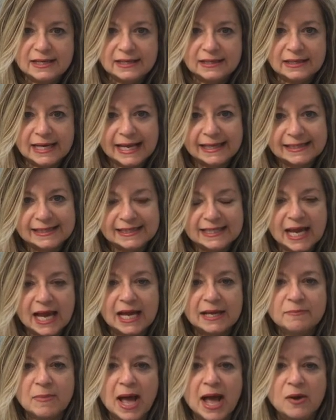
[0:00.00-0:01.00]
next
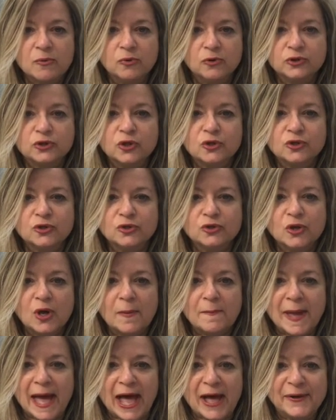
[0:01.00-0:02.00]
time I will talk to you
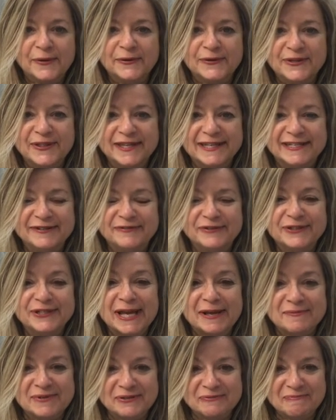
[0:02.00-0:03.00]
about the different
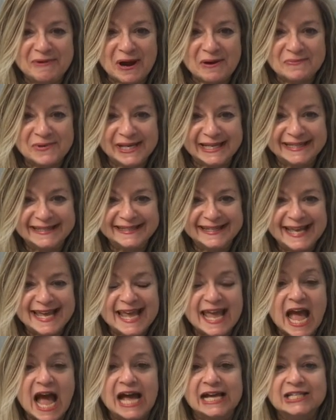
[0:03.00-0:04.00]
types of marbling.
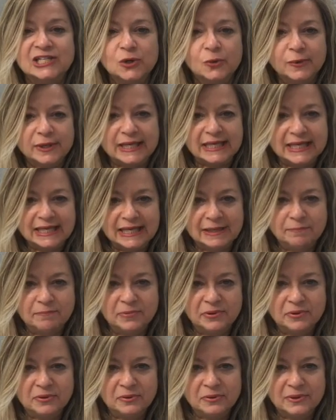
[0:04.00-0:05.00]
I don't want to keep
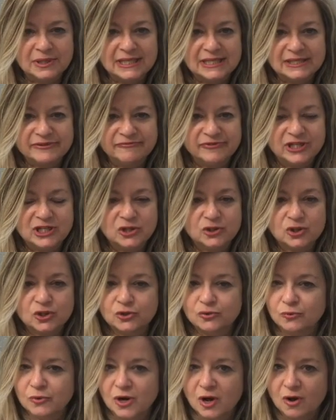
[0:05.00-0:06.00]
these videos
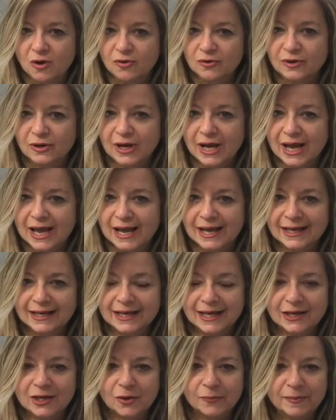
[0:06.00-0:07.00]
too long, and I
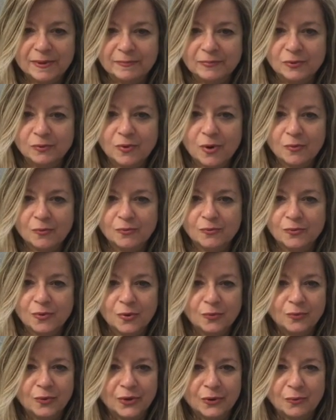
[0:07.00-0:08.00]
know people
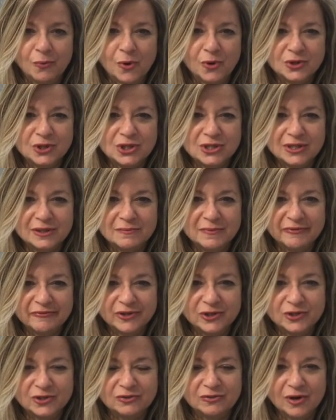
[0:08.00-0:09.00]
won't want to watch them if they're
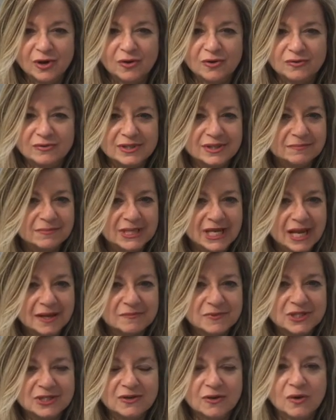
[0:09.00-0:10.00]
too long
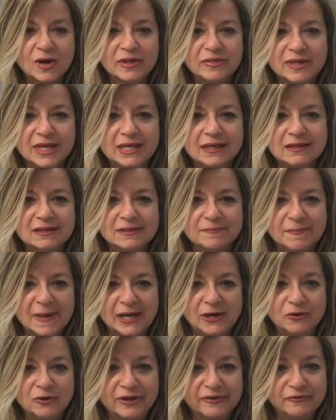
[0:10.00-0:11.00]
sometimes, so I think it's
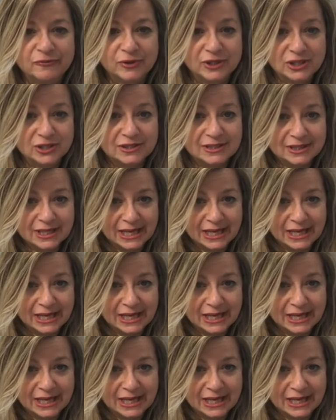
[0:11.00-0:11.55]
better if we just